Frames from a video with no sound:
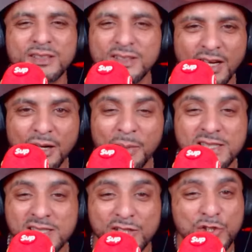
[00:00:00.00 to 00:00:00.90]
a dumb? I
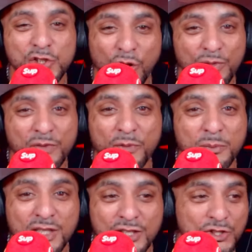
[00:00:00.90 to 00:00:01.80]
said a story
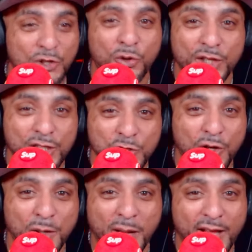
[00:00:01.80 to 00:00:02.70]
from years ago. They
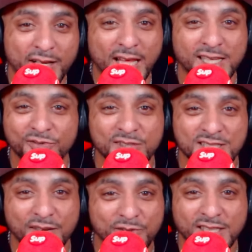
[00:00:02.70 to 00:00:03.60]
talk about it like if
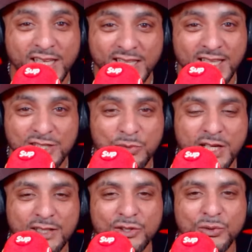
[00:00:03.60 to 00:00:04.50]
it's every day. That's what
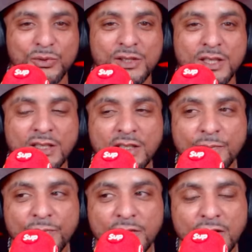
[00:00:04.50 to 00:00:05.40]
I do.
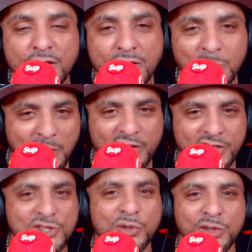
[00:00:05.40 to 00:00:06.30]
Your
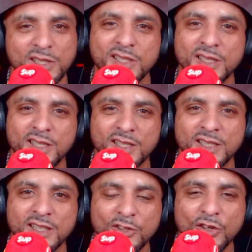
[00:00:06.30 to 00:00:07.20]
mother's the one in the
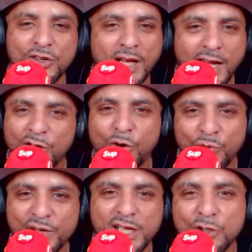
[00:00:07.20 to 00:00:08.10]
clinic, you heard? I go
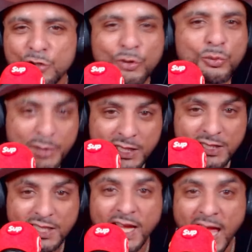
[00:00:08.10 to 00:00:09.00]
over there to do me,
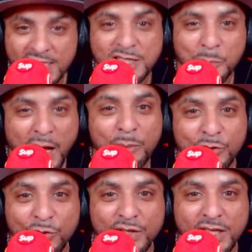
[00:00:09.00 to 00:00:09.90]
nigga. Ask about
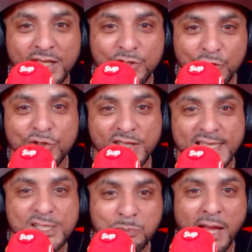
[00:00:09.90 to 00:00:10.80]
me over there so you can
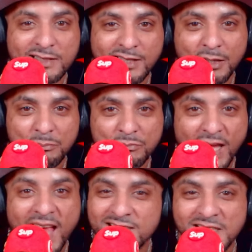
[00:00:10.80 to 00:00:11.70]
get smacked up.
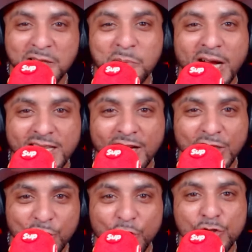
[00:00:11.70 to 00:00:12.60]
Ask anybody out
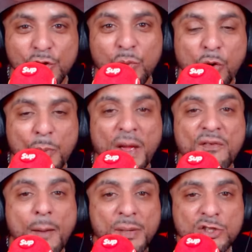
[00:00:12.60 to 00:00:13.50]
there, yo, you know
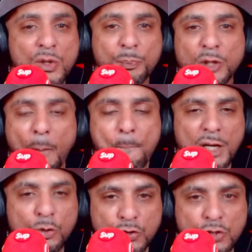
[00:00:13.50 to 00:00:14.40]
Warpath? I bet you they'll put the
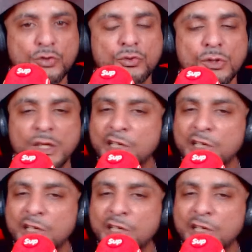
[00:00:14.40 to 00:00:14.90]
blows on you.